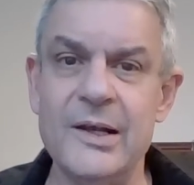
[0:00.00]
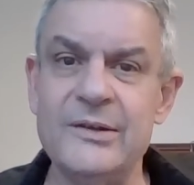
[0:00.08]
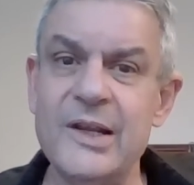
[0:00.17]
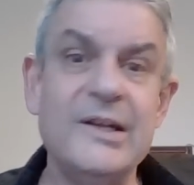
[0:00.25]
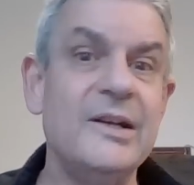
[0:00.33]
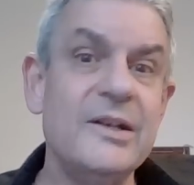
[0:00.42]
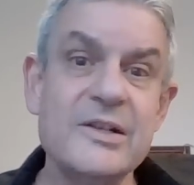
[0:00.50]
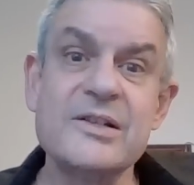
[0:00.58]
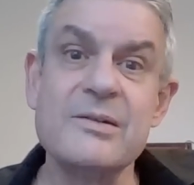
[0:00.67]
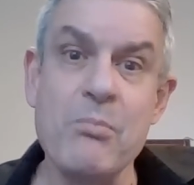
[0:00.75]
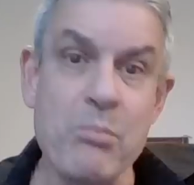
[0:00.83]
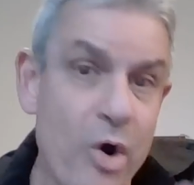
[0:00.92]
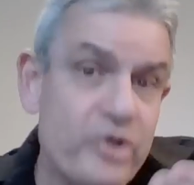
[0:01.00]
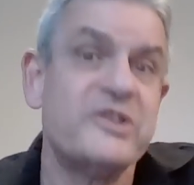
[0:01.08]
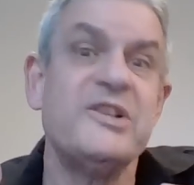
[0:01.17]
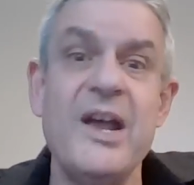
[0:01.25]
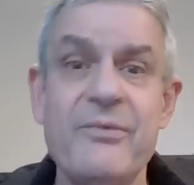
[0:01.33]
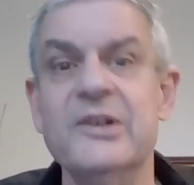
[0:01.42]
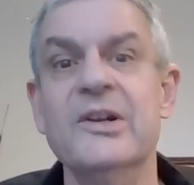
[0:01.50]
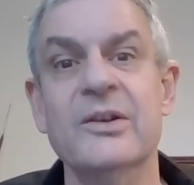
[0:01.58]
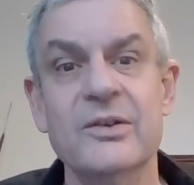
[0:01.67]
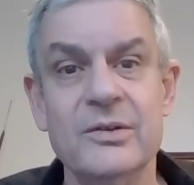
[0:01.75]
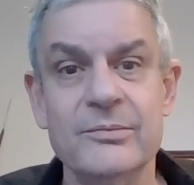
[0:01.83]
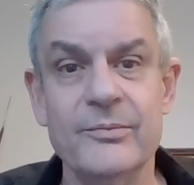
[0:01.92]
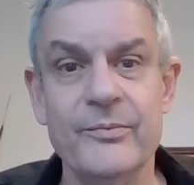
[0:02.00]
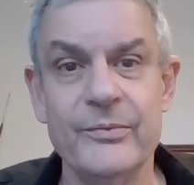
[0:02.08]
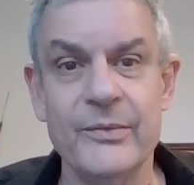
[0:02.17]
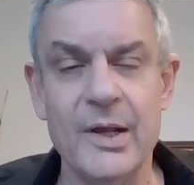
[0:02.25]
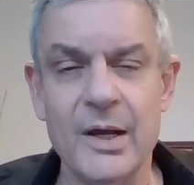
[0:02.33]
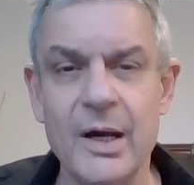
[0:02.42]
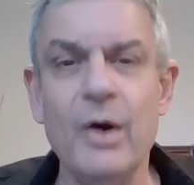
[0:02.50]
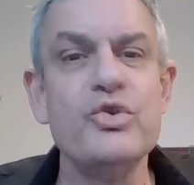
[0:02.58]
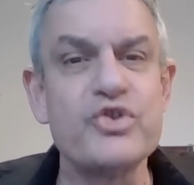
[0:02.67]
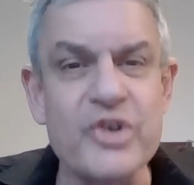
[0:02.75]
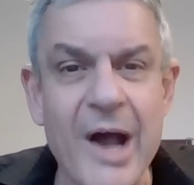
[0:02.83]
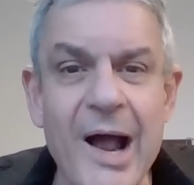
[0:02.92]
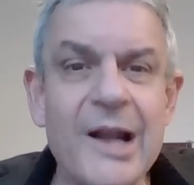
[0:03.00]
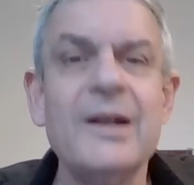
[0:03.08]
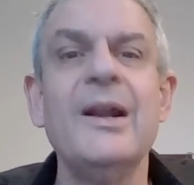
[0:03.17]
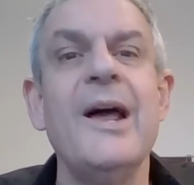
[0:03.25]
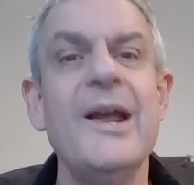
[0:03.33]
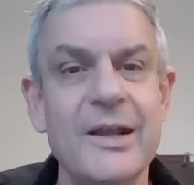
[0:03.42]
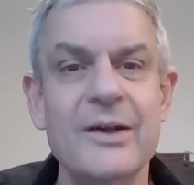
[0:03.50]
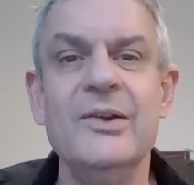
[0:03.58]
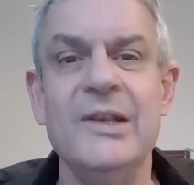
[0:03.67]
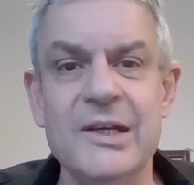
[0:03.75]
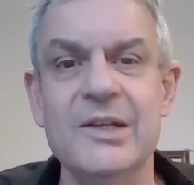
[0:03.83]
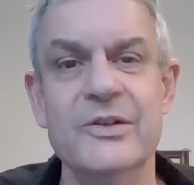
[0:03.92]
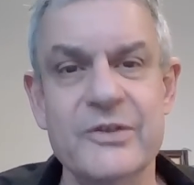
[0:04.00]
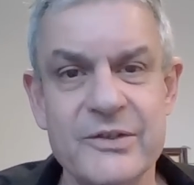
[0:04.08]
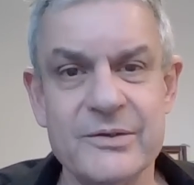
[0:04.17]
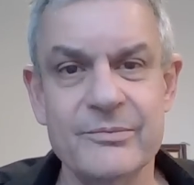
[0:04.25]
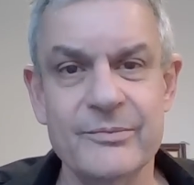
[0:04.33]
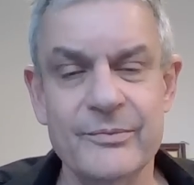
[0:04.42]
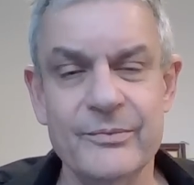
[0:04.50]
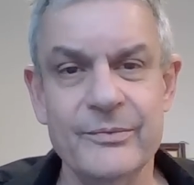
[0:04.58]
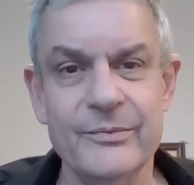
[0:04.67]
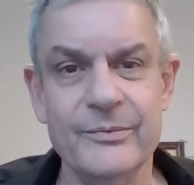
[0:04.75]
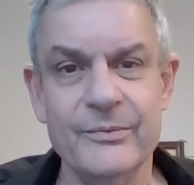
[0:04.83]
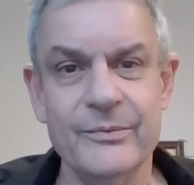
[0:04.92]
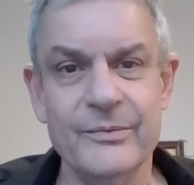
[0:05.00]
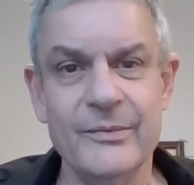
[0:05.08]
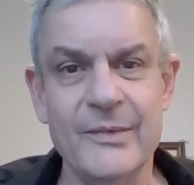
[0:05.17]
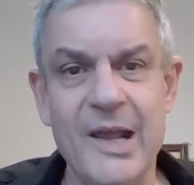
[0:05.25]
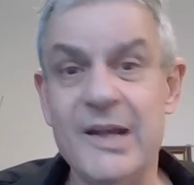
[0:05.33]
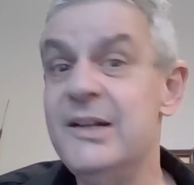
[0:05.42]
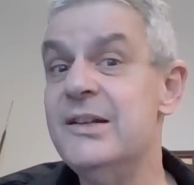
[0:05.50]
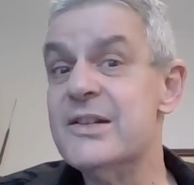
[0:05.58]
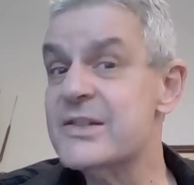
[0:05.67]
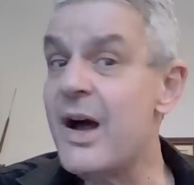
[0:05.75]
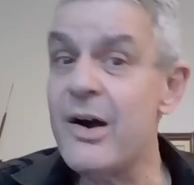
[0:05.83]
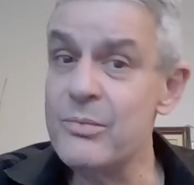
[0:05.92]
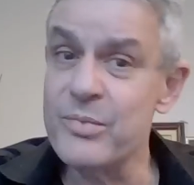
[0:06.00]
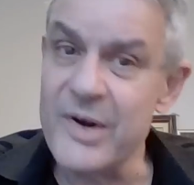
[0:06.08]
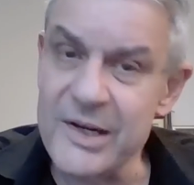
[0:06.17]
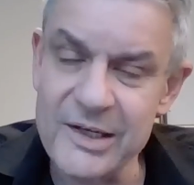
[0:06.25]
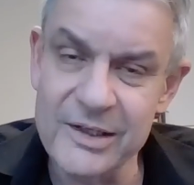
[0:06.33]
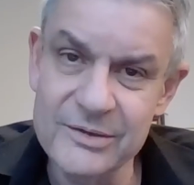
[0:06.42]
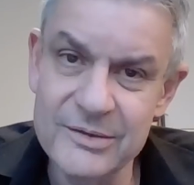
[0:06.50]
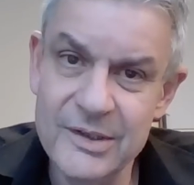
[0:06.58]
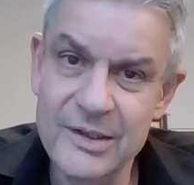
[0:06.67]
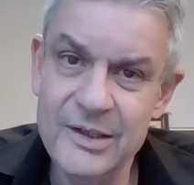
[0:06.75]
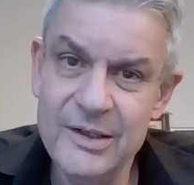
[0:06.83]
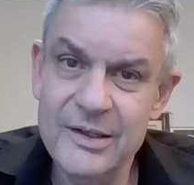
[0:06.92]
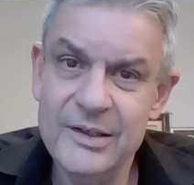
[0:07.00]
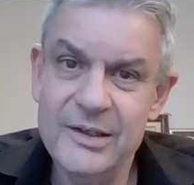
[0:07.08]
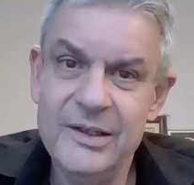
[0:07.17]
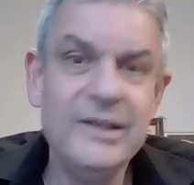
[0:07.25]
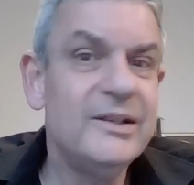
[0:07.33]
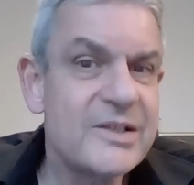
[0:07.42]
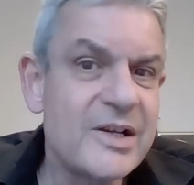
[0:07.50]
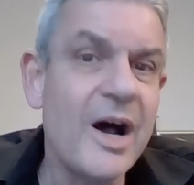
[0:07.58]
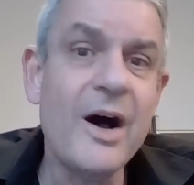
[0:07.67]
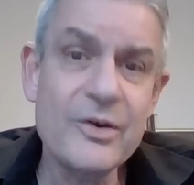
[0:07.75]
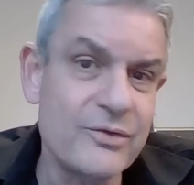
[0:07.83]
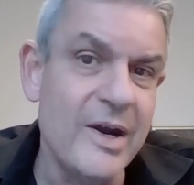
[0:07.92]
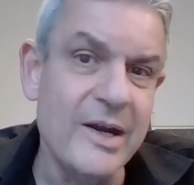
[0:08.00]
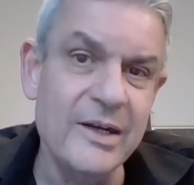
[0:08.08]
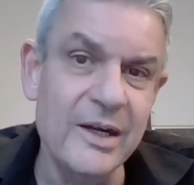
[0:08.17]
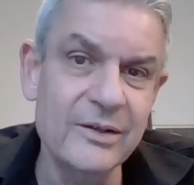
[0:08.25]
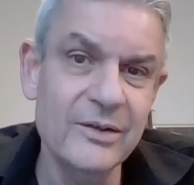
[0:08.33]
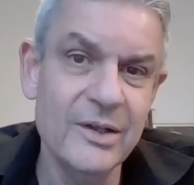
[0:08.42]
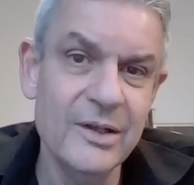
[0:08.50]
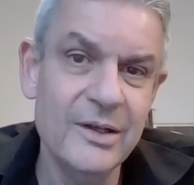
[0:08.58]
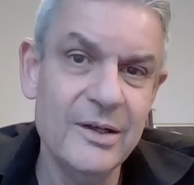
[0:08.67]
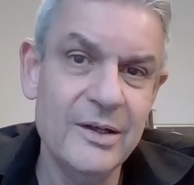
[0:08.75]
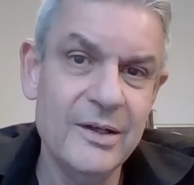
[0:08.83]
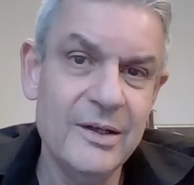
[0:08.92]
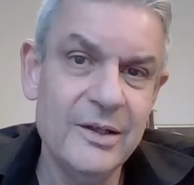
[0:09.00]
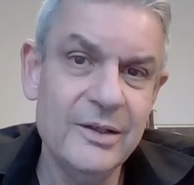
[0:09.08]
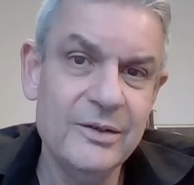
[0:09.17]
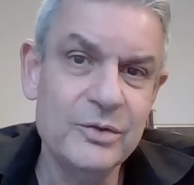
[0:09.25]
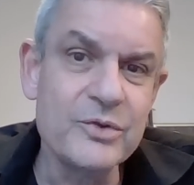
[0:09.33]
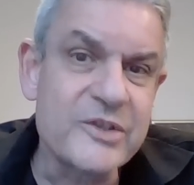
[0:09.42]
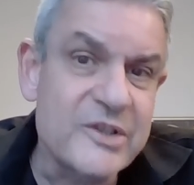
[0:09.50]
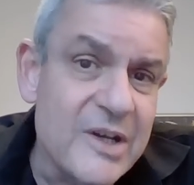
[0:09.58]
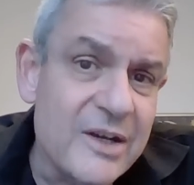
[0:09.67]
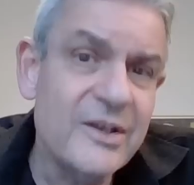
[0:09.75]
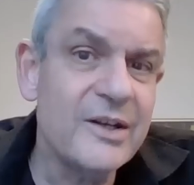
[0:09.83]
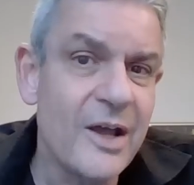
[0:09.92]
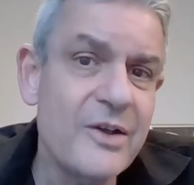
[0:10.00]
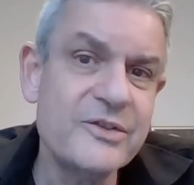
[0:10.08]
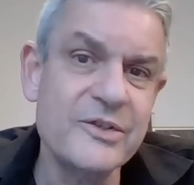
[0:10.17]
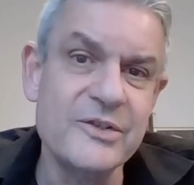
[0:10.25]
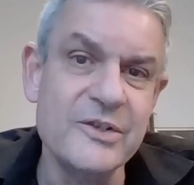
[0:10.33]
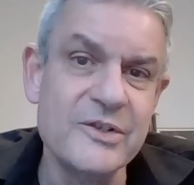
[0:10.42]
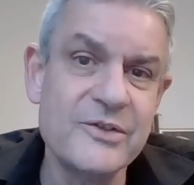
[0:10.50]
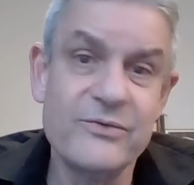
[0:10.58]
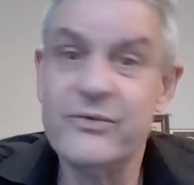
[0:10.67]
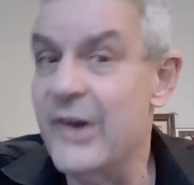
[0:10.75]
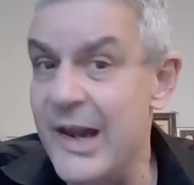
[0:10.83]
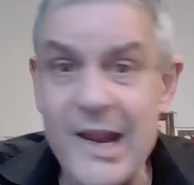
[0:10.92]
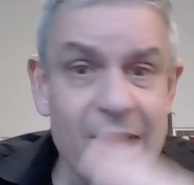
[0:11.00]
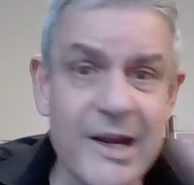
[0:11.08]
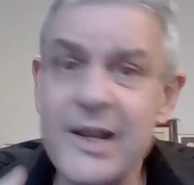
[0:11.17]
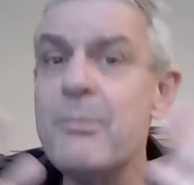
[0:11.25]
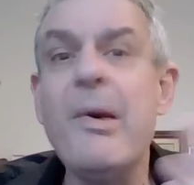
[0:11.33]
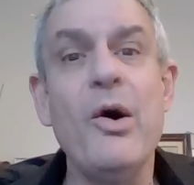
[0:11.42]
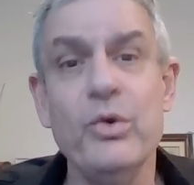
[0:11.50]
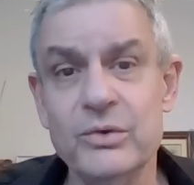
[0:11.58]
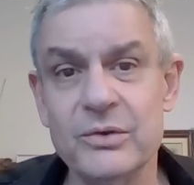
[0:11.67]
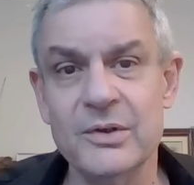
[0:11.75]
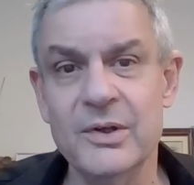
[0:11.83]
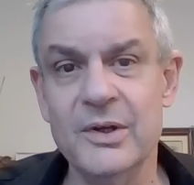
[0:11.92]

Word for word: that it is most evident how childlike he is. And it is heartbreaking. It is heartrending to see the narcissist flailing about,